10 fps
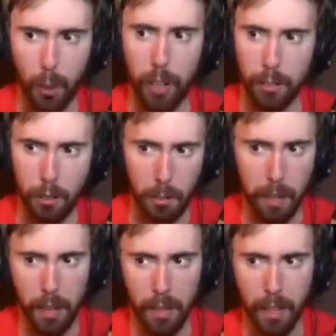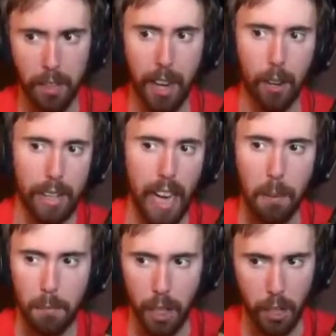doesn't mean that the entire game
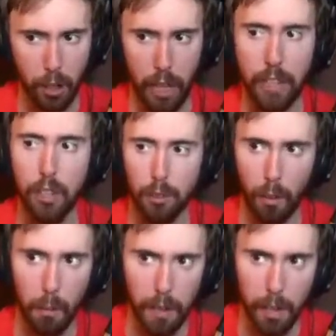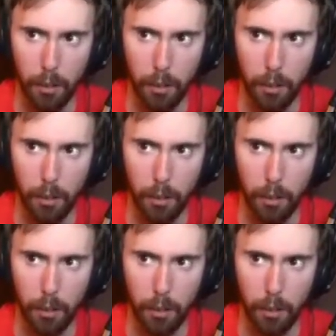changes for everybody else.